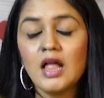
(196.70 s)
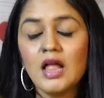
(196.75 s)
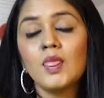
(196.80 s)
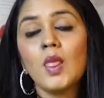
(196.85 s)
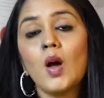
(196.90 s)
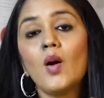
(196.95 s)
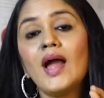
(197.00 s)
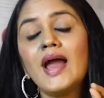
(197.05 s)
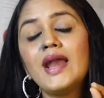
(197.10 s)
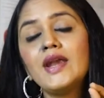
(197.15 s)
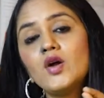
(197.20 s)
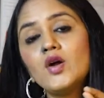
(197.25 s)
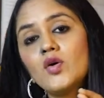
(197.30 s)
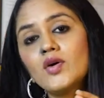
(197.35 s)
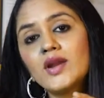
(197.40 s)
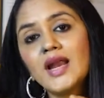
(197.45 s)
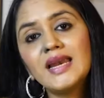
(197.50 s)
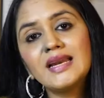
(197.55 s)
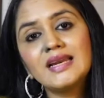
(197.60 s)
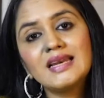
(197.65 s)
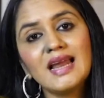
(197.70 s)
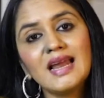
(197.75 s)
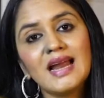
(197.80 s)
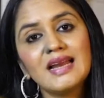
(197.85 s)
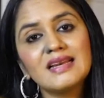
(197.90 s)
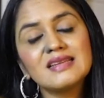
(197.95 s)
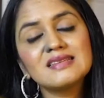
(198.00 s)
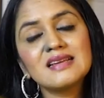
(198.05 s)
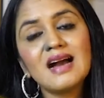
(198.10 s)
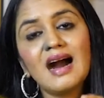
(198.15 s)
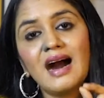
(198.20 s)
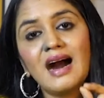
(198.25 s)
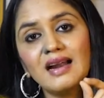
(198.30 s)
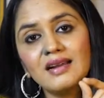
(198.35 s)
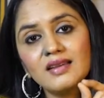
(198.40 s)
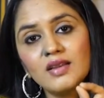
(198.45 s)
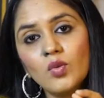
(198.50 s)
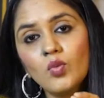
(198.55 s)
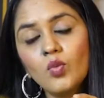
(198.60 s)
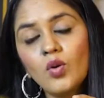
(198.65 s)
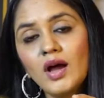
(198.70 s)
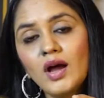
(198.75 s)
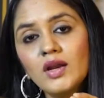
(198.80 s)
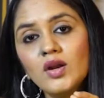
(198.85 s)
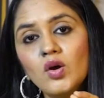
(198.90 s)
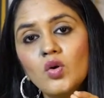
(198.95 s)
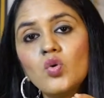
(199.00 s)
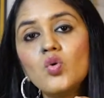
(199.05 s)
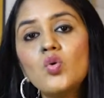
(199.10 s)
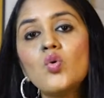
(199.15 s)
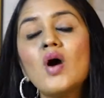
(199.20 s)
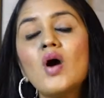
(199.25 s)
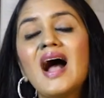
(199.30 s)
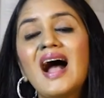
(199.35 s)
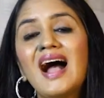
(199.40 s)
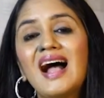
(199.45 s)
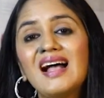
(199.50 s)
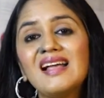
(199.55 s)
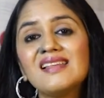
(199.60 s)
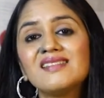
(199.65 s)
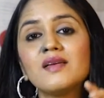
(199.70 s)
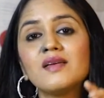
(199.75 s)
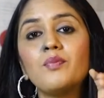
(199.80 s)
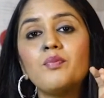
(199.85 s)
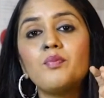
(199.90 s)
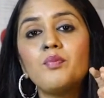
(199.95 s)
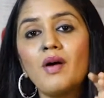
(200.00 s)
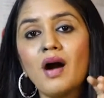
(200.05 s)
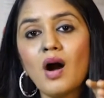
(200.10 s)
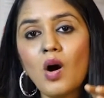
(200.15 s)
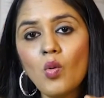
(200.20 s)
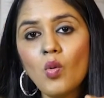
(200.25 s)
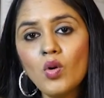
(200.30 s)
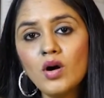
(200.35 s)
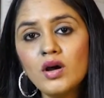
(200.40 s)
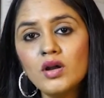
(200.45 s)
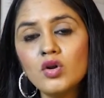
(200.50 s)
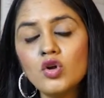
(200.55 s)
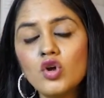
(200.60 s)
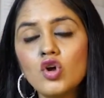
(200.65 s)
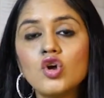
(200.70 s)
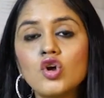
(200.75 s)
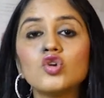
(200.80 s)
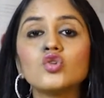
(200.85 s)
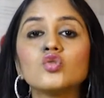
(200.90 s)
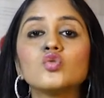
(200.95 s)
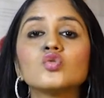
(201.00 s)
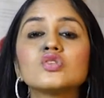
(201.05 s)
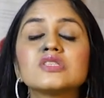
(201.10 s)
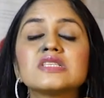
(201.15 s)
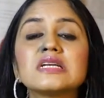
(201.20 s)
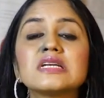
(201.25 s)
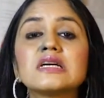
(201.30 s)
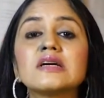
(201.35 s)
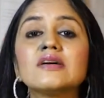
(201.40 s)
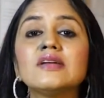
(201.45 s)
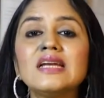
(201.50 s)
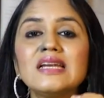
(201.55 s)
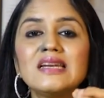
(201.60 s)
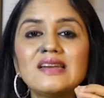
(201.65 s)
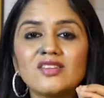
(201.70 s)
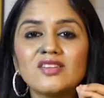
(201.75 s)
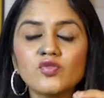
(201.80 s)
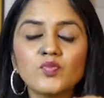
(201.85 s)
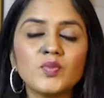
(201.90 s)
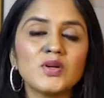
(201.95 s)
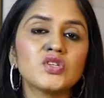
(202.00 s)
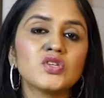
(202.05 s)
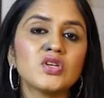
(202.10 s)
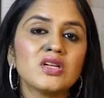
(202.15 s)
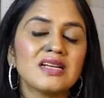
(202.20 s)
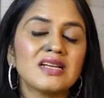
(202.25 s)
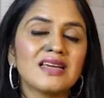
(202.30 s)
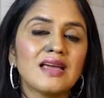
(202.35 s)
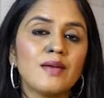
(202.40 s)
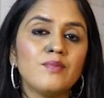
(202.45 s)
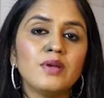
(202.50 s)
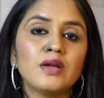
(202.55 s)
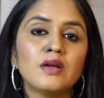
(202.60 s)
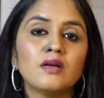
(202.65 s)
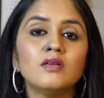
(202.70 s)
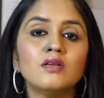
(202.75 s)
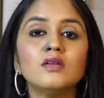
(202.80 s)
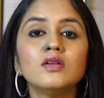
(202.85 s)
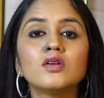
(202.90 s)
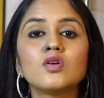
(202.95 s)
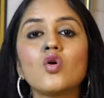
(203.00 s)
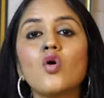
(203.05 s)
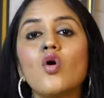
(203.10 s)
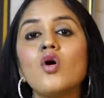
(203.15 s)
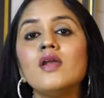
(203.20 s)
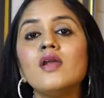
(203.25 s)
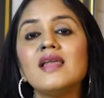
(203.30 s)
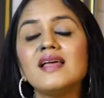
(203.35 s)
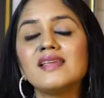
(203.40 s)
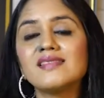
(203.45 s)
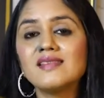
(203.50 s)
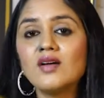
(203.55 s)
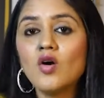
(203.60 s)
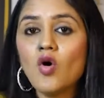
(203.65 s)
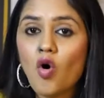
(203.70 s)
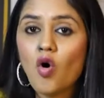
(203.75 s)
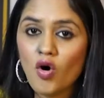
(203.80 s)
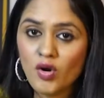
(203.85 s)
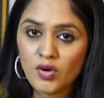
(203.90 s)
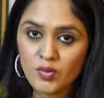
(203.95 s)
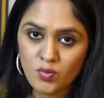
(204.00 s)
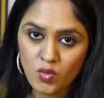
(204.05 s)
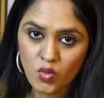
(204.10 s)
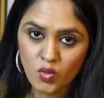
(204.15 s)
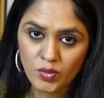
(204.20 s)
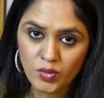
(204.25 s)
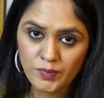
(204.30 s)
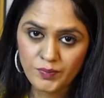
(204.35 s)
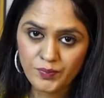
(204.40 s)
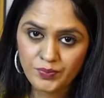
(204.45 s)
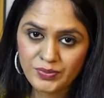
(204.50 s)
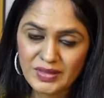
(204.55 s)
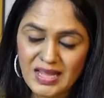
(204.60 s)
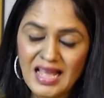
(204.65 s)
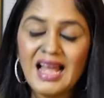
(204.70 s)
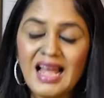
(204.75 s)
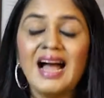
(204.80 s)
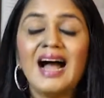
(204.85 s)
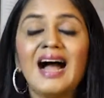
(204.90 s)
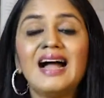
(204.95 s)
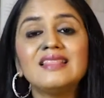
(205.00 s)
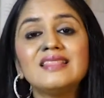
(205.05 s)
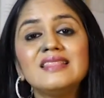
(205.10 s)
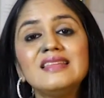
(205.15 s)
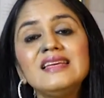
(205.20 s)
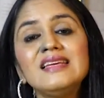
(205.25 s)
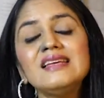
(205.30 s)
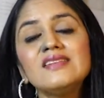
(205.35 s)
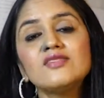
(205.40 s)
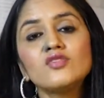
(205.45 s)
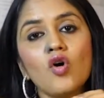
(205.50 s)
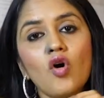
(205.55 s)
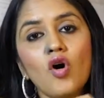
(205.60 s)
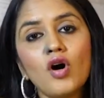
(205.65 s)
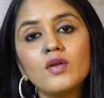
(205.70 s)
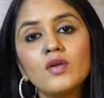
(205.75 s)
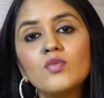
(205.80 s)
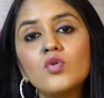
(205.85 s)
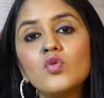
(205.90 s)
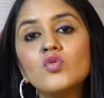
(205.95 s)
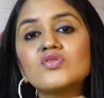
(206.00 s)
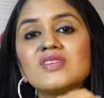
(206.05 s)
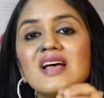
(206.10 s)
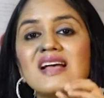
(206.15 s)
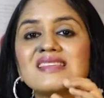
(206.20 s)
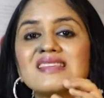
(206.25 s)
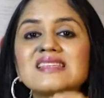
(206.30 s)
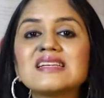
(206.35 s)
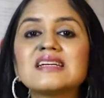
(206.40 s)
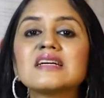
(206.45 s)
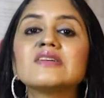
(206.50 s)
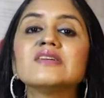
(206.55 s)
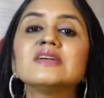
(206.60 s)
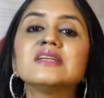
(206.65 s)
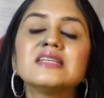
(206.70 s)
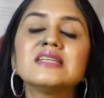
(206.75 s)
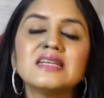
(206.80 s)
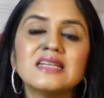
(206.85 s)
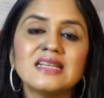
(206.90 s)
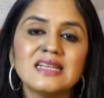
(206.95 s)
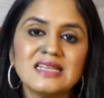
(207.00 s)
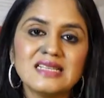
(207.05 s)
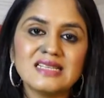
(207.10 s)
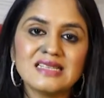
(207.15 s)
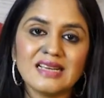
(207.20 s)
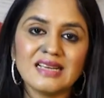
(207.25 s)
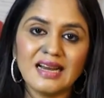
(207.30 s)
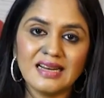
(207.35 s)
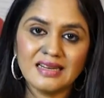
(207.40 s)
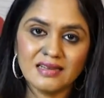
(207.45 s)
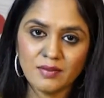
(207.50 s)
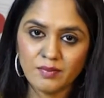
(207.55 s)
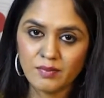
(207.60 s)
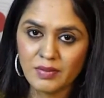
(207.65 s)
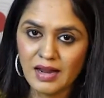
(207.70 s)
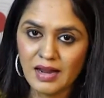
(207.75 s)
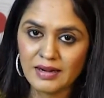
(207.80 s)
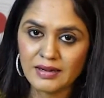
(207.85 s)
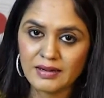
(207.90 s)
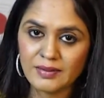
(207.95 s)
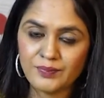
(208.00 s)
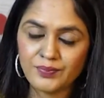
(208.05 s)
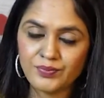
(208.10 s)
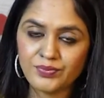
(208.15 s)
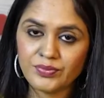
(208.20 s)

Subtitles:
Now, endocrine glands are the one who has a power to secrete a special chemical called as a hormone. And these hormones are secreted inside the blood.